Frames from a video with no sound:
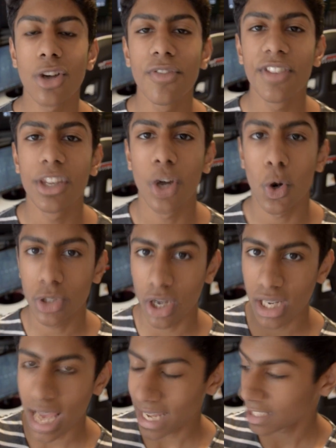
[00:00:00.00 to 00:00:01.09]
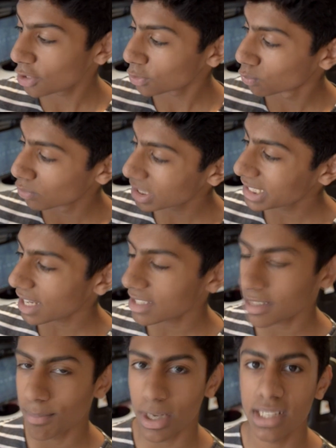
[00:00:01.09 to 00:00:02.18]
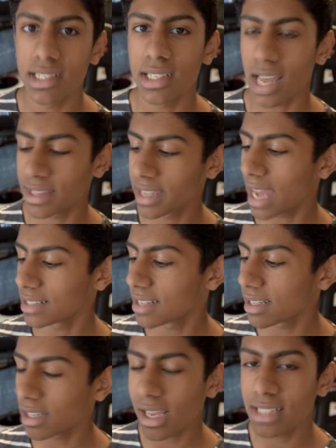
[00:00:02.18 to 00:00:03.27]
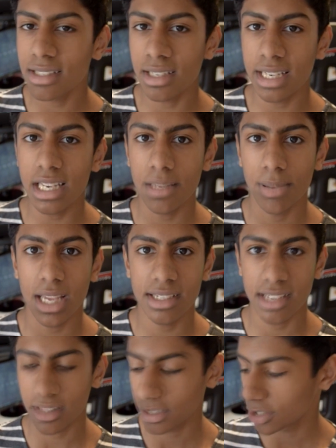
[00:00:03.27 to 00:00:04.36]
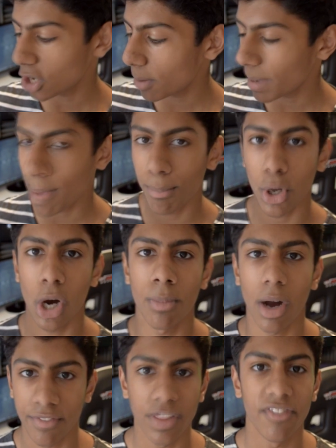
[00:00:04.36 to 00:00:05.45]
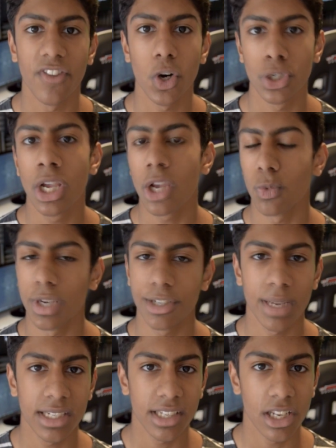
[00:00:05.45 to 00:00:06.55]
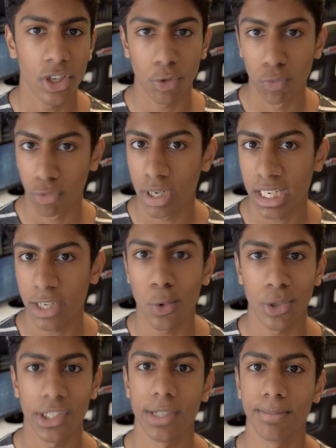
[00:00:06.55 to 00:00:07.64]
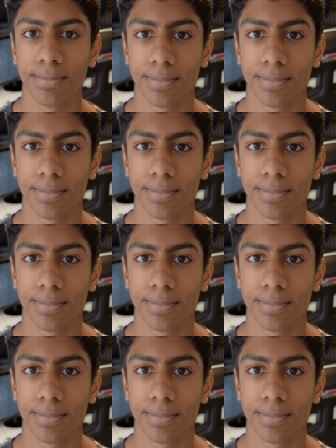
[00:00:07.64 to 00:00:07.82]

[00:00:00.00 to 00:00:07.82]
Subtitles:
go for the gold color and it looks really nice in person, and the antenna lines are neatly placed at the top and bottom of the phone, which makes it look really awesome.